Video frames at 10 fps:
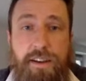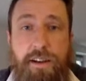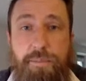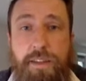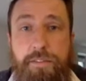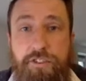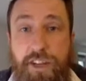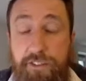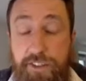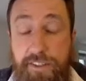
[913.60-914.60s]
EV
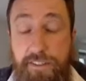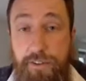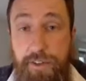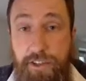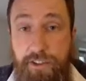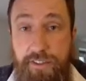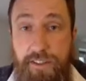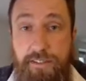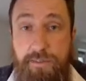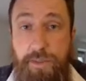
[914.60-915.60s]
charging integration
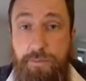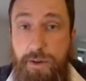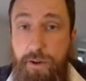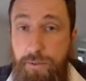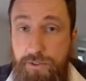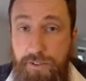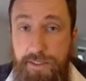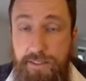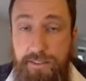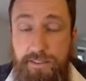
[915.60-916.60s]
and smart power
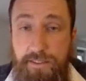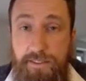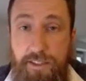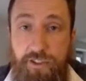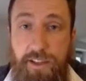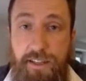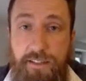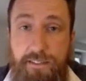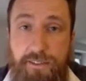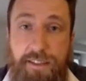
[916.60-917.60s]
sockets and such
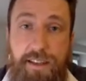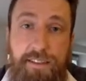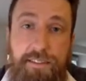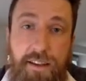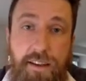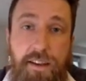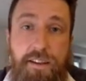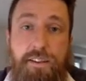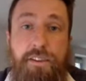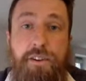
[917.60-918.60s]
like. So in case
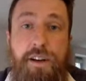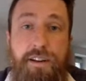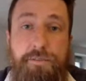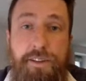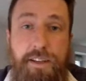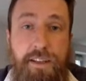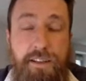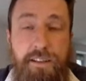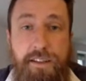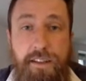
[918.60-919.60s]
you have
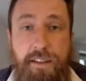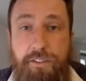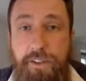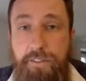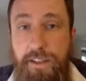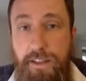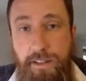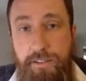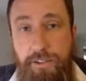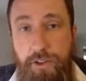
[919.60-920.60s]
a electric
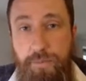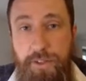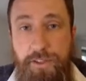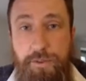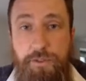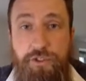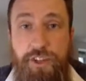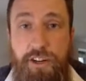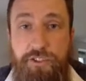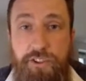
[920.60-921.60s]
vehicle at home and you want to
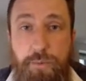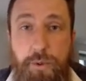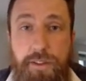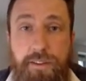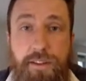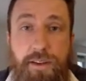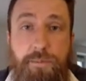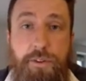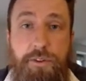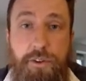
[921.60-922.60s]
charge it with
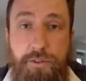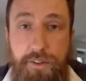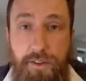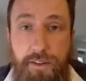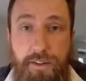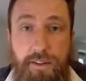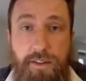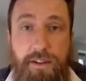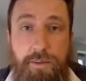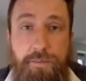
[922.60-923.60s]
your own
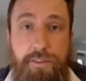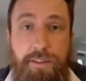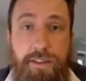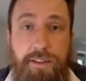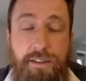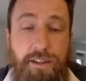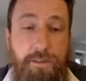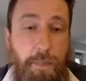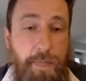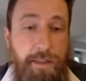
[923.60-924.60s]

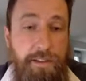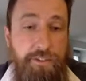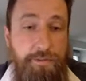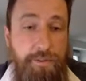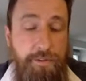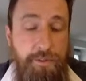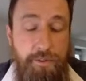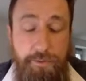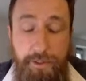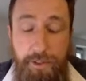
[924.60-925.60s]
PV energy from
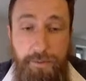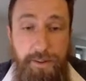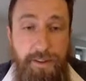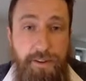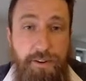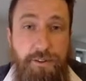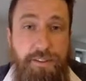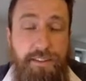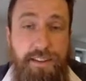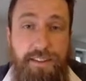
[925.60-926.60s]
your rooftop
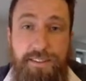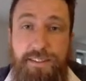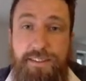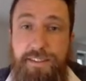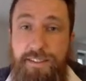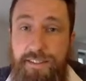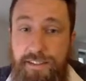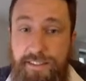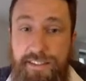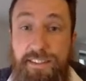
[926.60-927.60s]
only, then
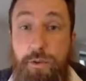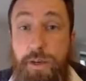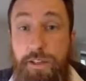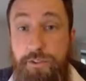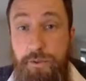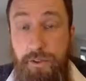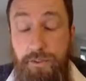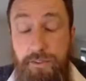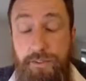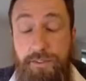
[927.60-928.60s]
there's an easy way to do that.